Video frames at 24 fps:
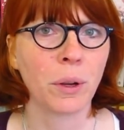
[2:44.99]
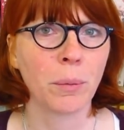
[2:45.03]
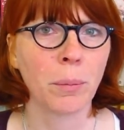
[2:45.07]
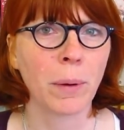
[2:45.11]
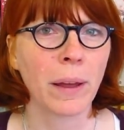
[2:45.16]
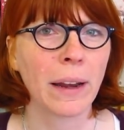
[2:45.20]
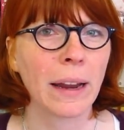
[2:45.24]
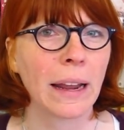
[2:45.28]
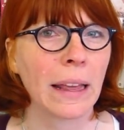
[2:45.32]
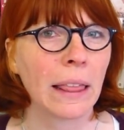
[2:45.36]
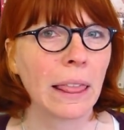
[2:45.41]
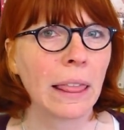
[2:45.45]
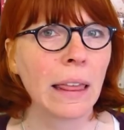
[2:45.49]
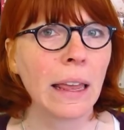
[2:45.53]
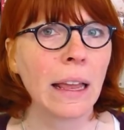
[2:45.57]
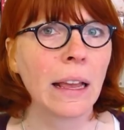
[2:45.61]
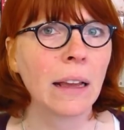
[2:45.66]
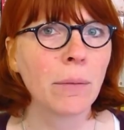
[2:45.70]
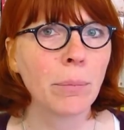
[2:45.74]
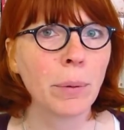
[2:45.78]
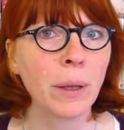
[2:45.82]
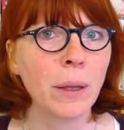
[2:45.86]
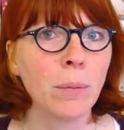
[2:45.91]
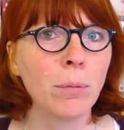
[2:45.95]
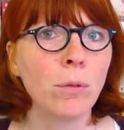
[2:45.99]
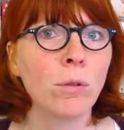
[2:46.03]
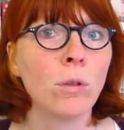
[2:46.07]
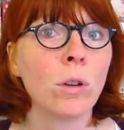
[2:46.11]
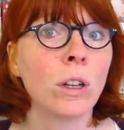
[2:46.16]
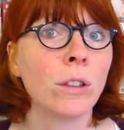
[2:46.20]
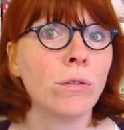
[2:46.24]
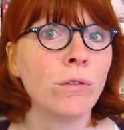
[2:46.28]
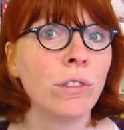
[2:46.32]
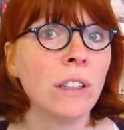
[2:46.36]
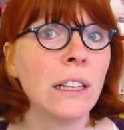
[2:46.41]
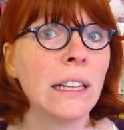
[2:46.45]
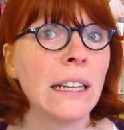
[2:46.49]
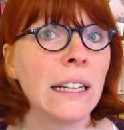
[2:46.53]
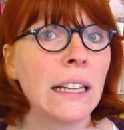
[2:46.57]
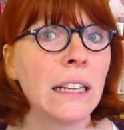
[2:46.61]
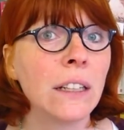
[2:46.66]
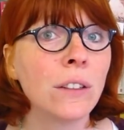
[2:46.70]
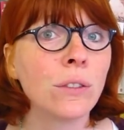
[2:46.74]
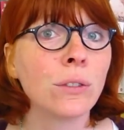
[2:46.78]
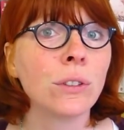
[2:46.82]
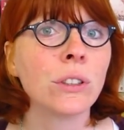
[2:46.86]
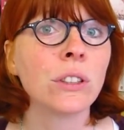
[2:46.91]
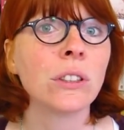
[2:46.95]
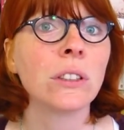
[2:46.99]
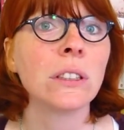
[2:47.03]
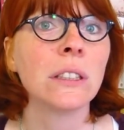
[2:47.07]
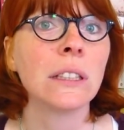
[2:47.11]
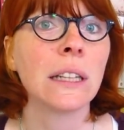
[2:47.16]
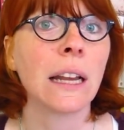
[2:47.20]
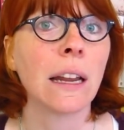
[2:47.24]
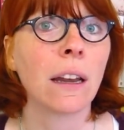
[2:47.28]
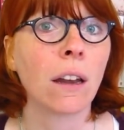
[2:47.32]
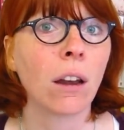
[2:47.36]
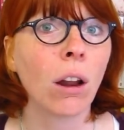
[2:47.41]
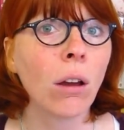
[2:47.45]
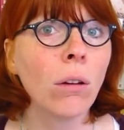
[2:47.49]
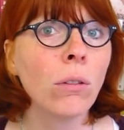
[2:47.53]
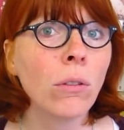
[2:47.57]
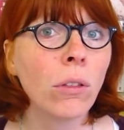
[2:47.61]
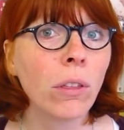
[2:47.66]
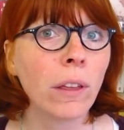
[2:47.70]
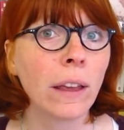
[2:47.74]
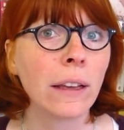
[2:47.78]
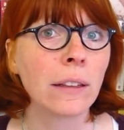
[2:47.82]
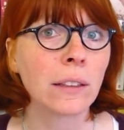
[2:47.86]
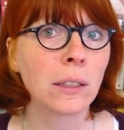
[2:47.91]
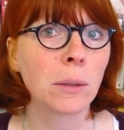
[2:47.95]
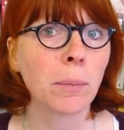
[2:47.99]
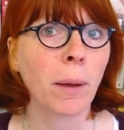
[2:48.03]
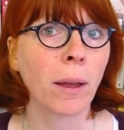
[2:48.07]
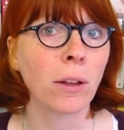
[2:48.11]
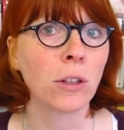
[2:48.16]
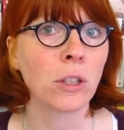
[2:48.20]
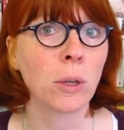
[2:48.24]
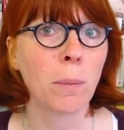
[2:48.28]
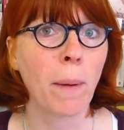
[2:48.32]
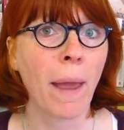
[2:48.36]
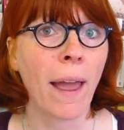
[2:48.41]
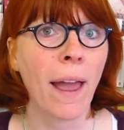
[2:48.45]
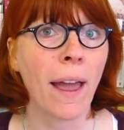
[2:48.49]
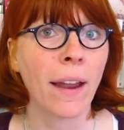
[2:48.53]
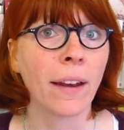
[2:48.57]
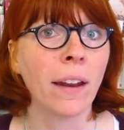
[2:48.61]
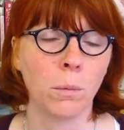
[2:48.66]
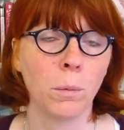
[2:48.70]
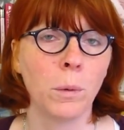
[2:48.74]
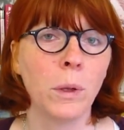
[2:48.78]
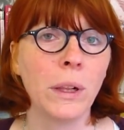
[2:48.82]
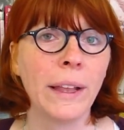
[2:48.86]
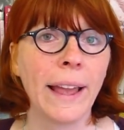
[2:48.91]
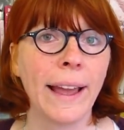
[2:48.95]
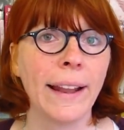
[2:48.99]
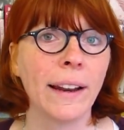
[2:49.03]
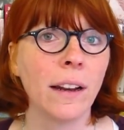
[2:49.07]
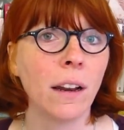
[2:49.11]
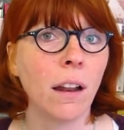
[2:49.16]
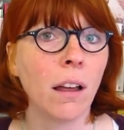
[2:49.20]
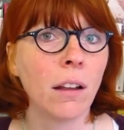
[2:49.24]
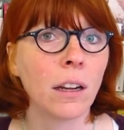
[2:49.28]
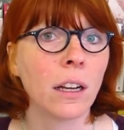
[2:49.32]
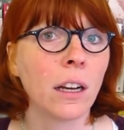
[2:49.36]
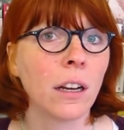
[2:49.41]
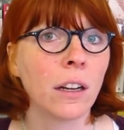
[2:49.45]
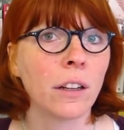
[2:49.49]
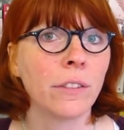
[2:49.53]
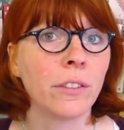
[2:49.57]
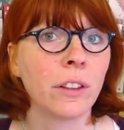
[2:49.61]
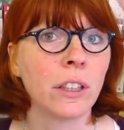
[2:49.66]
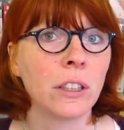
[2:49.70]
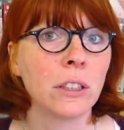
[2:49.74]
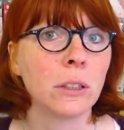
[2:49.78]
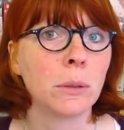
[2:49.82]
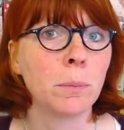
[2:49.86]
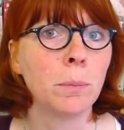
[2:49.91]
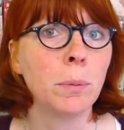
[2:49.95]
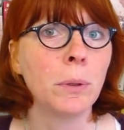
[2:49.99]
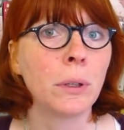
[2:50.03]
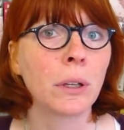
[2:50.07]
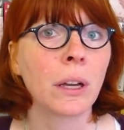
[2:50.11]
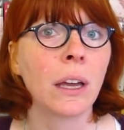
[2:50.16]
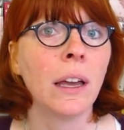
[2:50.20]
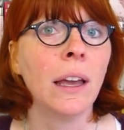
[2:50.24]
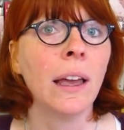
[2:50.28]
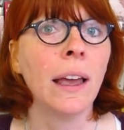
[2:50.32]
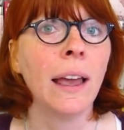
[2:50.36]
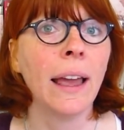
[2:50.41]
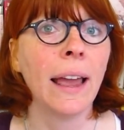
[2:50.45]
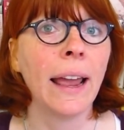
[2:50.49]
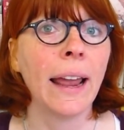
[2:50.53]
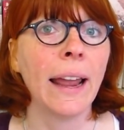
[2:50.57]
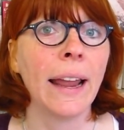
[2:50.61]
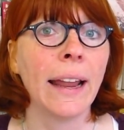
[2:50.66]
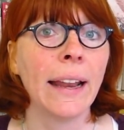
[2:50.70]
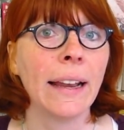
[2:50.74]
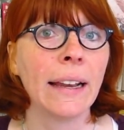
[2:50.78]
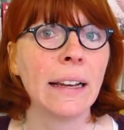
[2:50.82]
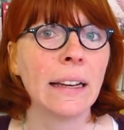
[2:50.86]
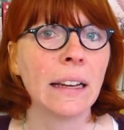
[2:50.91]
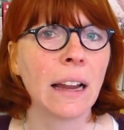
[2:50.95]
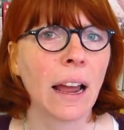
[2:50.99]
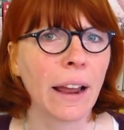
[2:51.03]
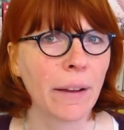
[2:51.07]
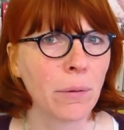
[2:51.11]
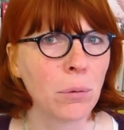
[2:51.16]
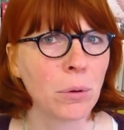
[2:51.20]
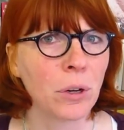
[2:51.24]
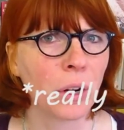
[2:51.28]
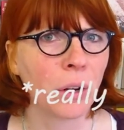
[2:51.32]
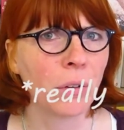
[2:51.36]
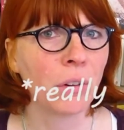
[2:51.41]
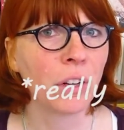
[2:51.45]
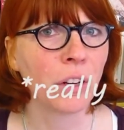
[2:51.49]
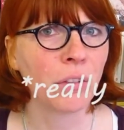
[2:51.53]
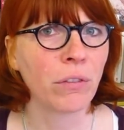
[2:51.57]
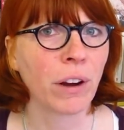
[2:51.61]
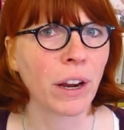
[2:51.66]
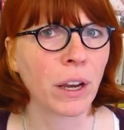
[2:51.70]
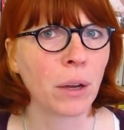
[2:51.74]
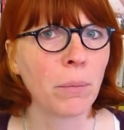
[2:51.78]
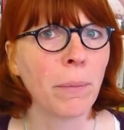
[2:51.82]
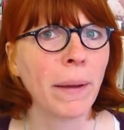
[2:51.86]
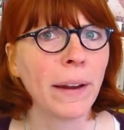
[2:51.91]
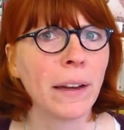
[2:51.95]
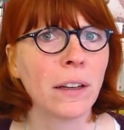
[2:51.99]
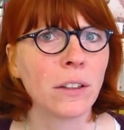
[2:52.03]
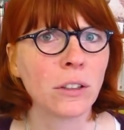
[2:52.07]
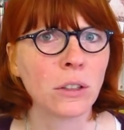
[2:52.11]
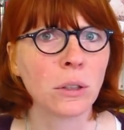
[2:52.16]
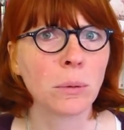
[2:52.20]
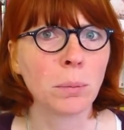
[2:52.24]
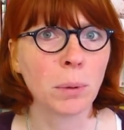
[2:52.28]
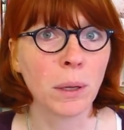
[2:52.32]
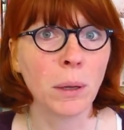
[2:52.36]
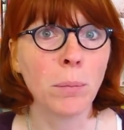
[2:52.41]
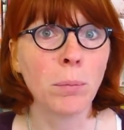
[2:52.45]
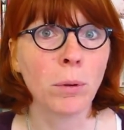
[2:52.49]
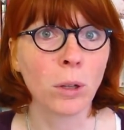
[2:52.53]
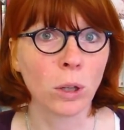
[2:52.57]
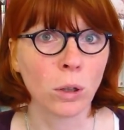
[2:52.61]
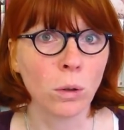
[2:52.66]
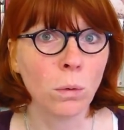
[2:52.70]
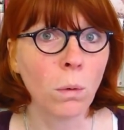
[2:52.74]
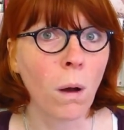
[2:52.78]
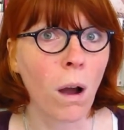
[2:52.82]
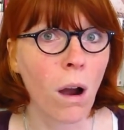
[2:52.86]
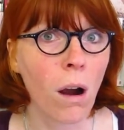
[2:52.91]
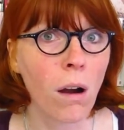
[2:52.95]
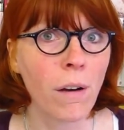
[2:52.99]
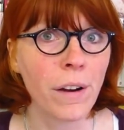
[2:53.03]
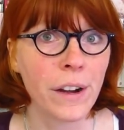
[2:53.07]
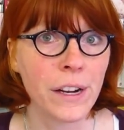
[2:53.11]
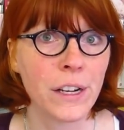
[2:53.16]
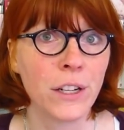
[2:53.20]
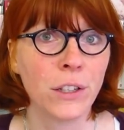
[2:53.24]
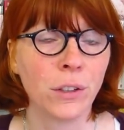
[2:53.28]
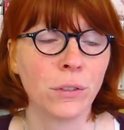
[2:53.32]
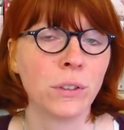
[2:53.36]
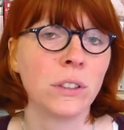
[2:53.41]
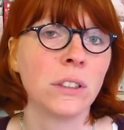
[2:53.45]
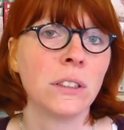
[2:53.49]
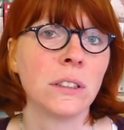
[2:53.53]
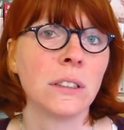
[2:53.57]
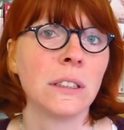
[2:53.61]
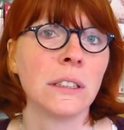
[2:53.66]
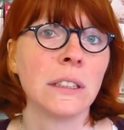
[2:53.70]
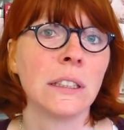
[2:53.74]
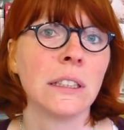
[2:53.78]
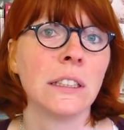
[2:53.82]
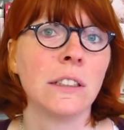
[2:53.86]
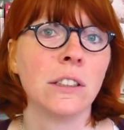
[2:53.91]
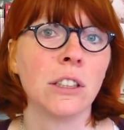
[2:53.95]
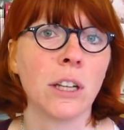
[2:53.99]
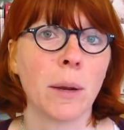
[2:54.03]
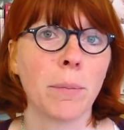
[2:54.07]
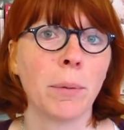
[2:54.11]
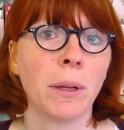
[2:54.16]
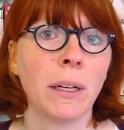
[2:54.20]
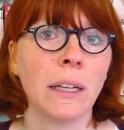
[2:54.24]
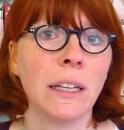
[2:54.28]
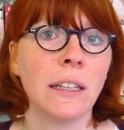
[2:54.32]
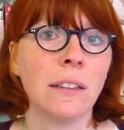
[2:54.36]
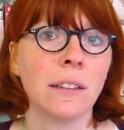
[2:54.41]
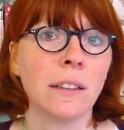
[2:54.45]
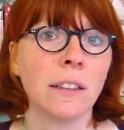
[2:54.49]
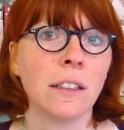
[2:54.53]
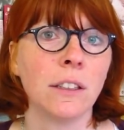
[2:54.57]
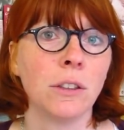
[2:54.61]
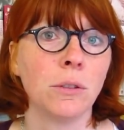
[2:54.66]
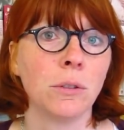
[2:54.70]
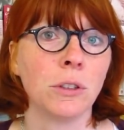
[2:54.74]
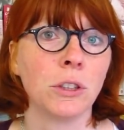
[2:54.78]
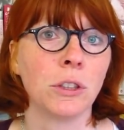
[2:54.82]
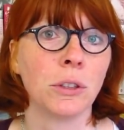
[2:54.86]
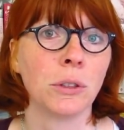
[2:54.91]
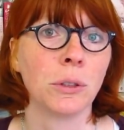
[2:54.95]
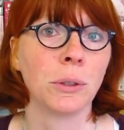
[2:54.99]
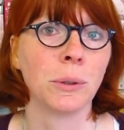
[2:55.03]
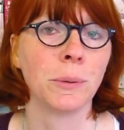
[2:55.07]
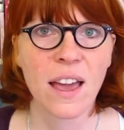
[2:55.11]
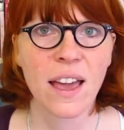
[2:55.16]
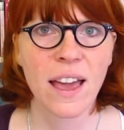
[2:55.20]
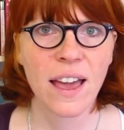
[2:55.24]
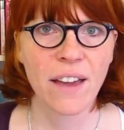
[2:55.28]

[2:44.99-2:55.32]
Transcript: But I think people who are really interested and know things about Japan will get a lot out of this book and I would only recommend it to people who are interested in Japanese literature.